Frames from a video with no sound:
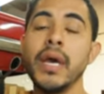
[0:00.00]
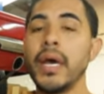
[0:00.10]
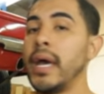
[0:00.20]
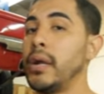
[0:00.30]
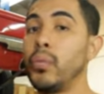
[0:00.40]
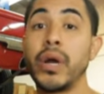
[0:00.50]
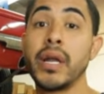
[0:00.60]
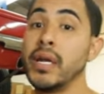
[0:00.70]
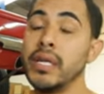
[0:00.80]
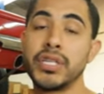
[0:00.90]
and we're
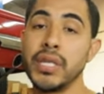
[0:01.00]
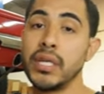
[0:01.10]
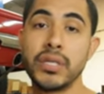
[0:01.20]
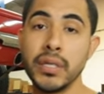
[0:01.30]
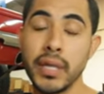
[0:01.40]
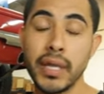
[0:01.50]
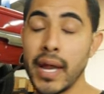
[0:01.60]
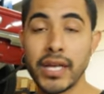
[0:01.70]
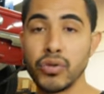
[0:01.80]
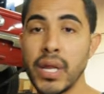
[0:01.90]
gonna just need that
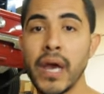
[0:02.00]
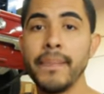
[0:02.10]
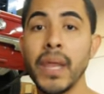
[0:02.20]
extra day.